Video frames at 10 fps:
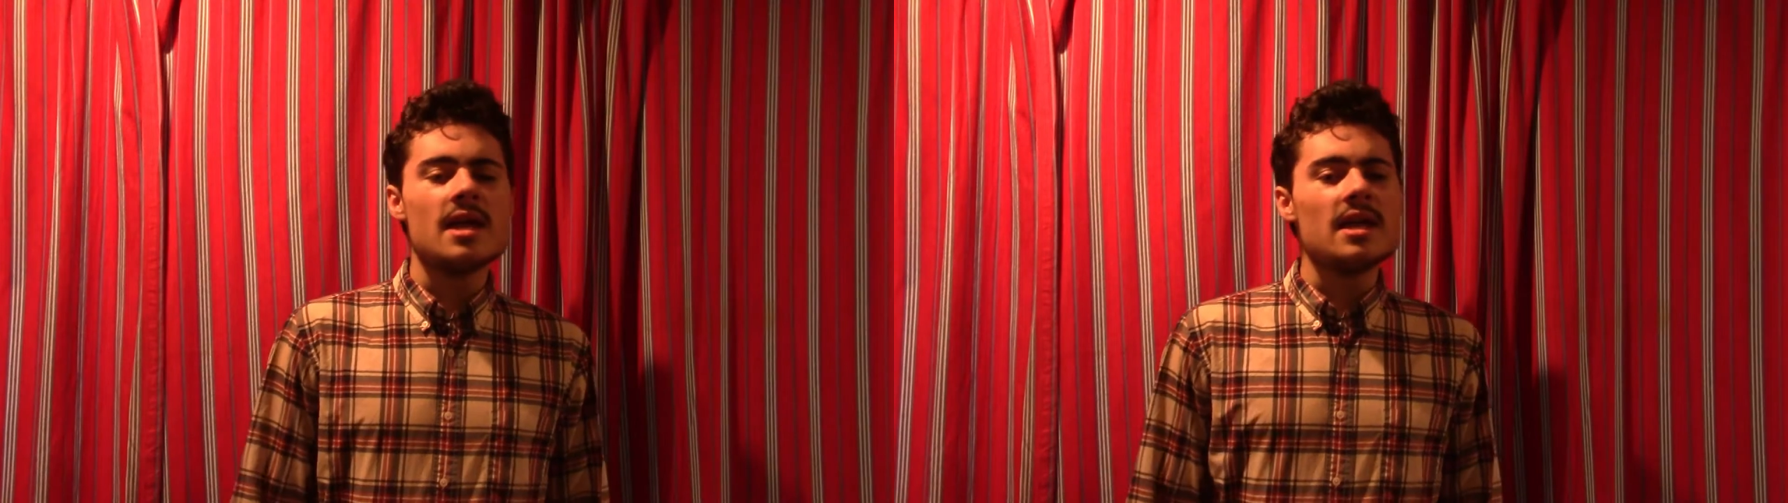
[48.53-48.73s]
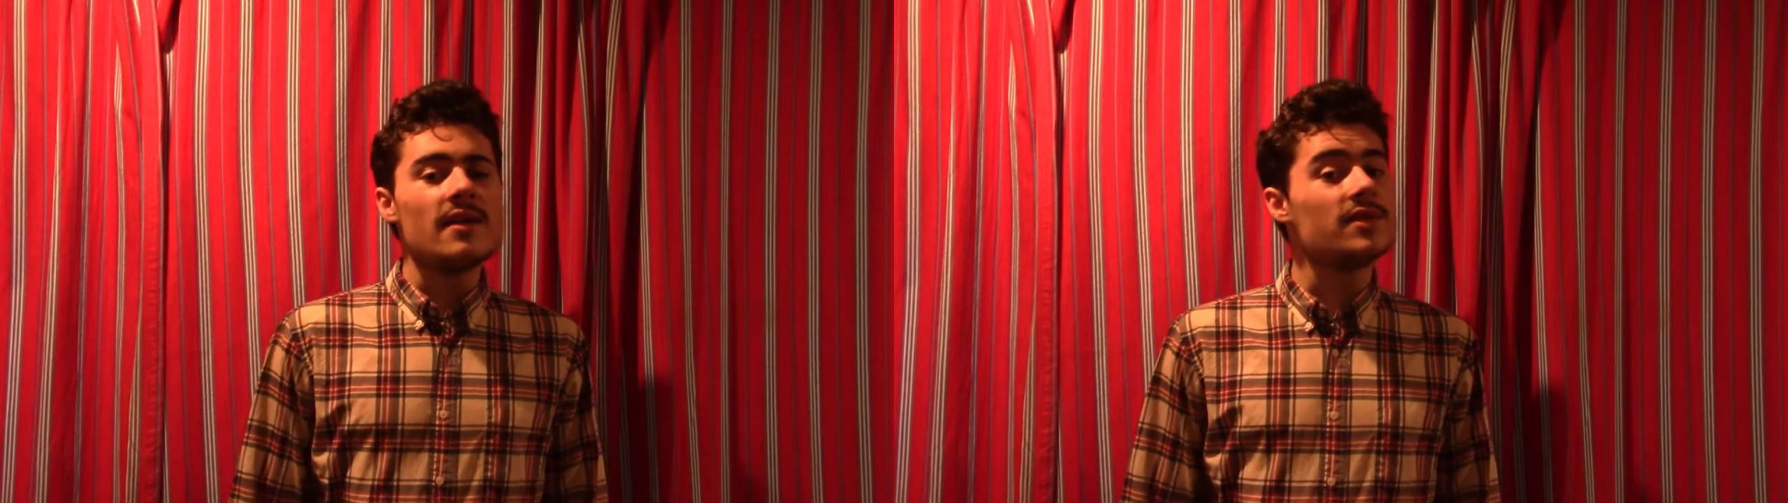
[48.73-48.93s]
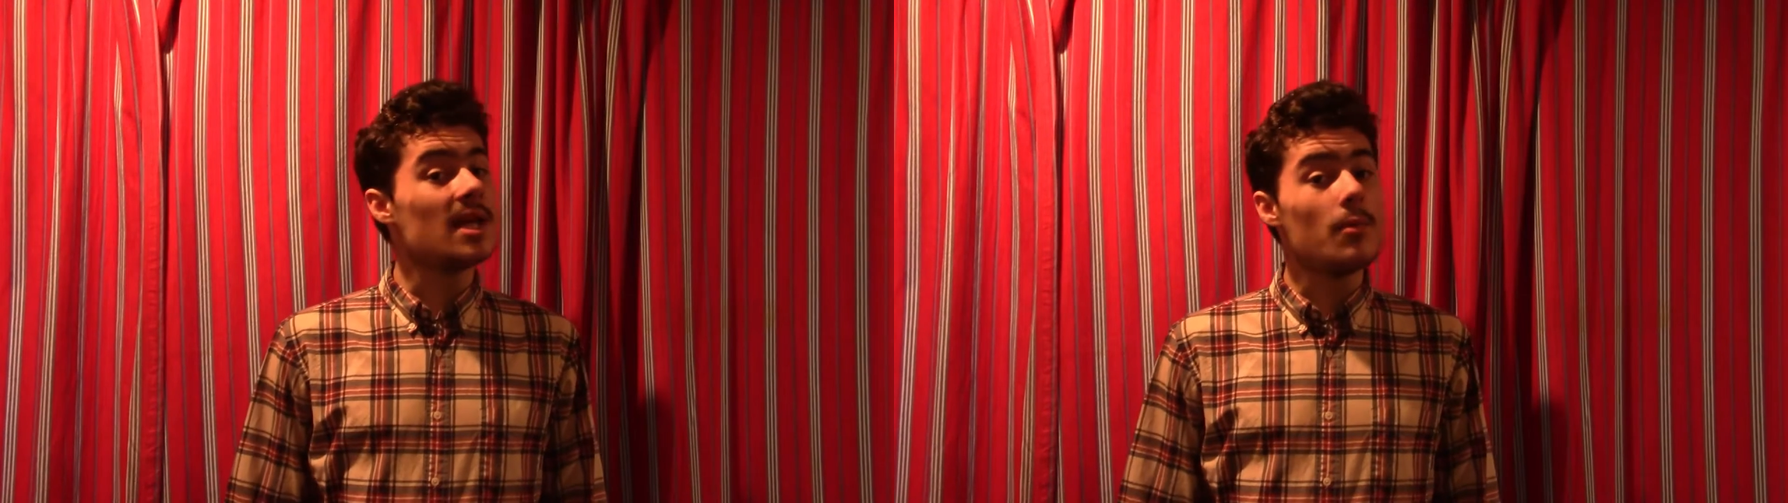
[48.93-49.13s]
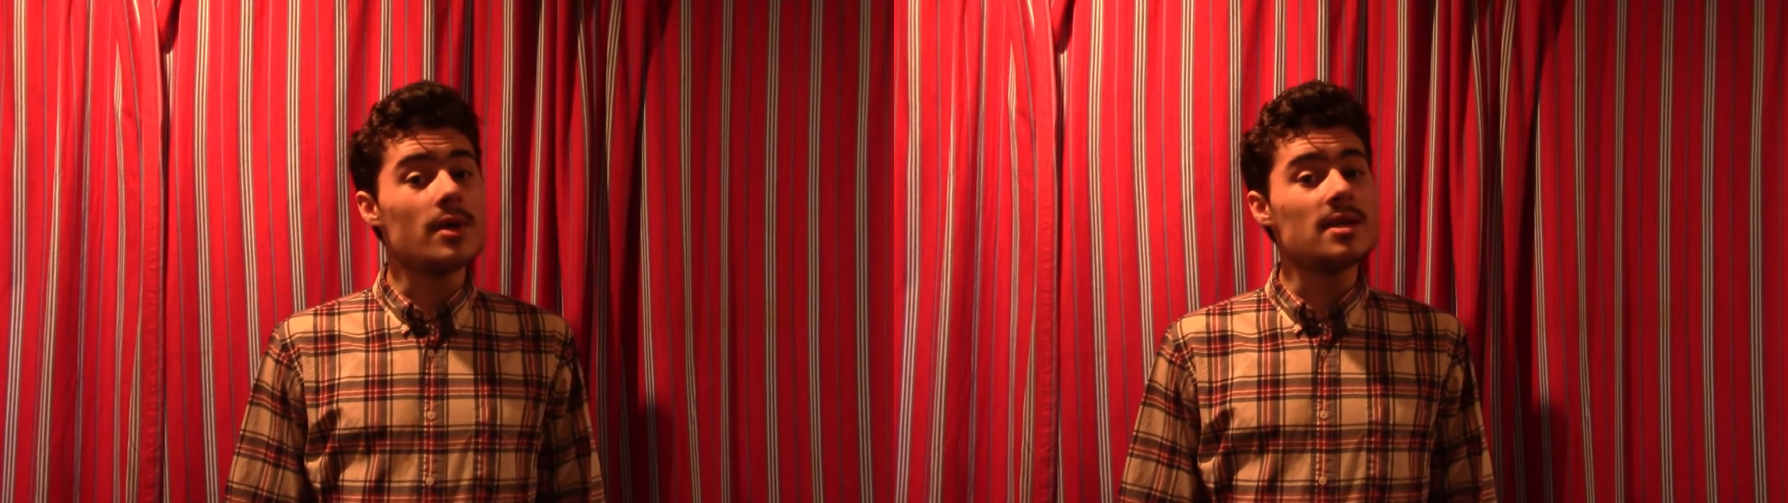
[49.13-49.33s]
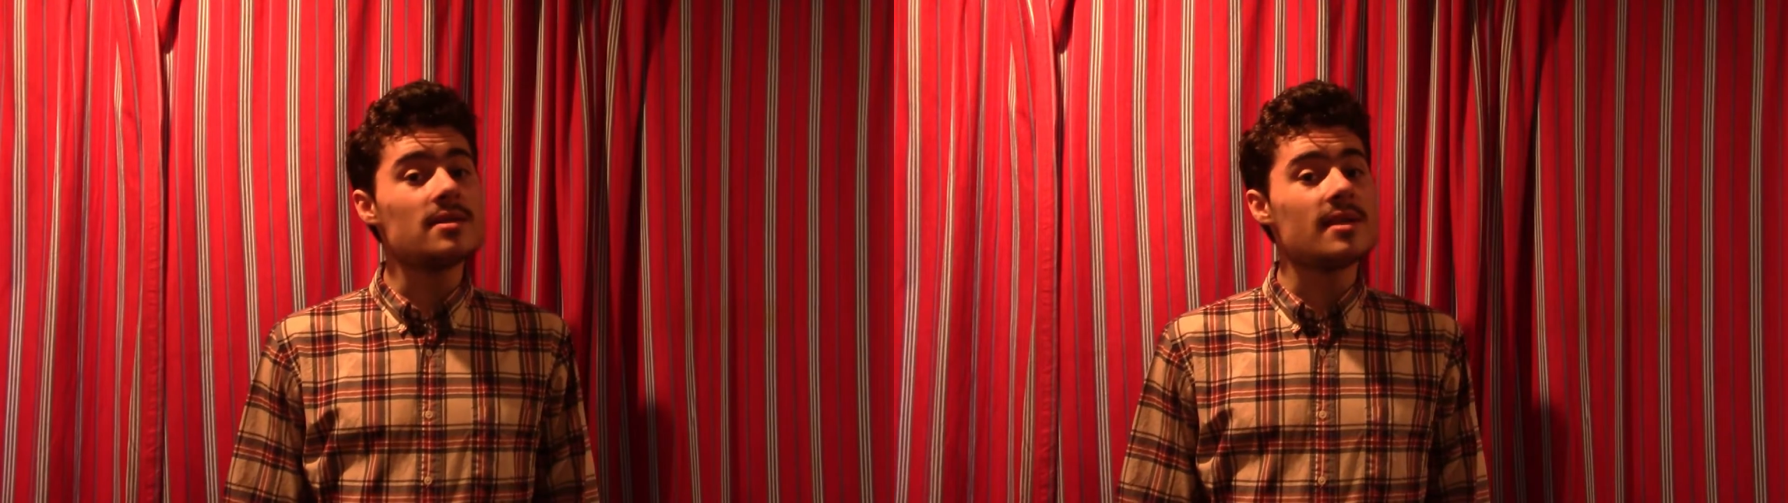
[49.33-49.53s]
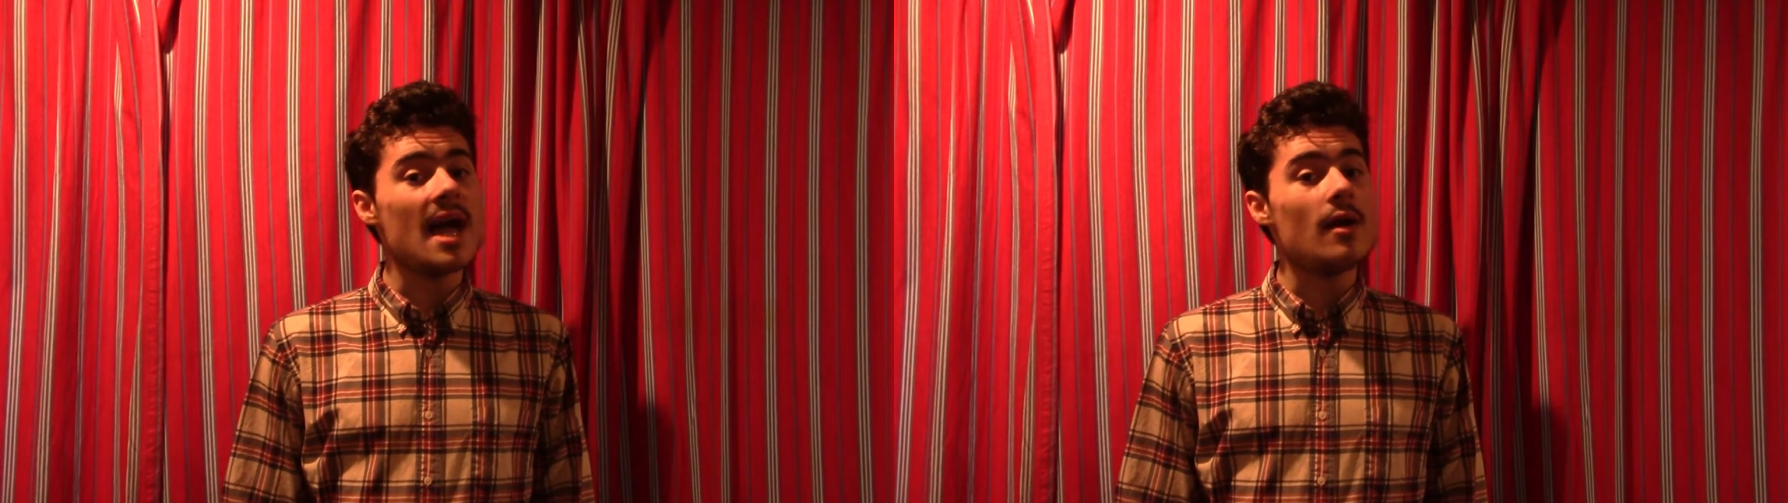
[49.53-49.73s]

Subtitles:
If someone is in the